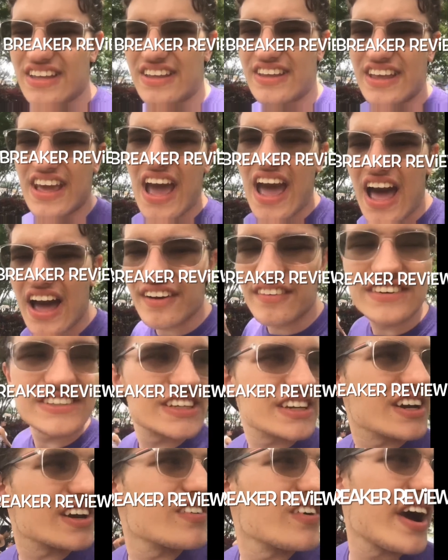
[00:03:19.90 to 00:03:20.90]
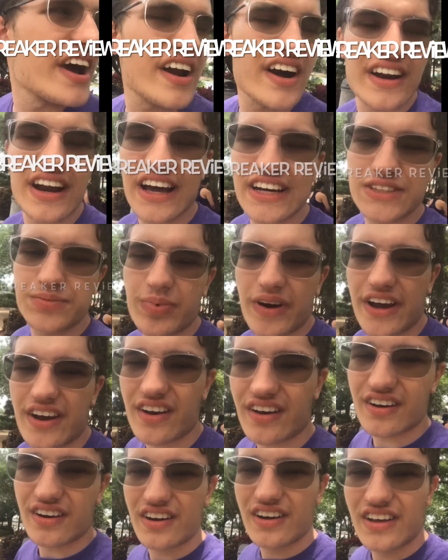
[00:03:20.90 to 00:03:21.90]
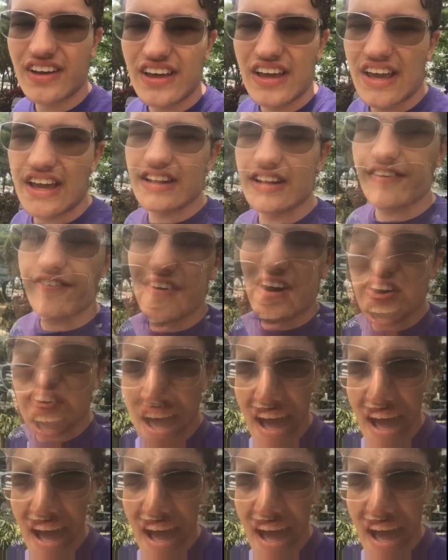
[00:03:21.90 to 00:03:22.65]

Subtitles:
yeah, it was a good ride on Icebreaker. In the front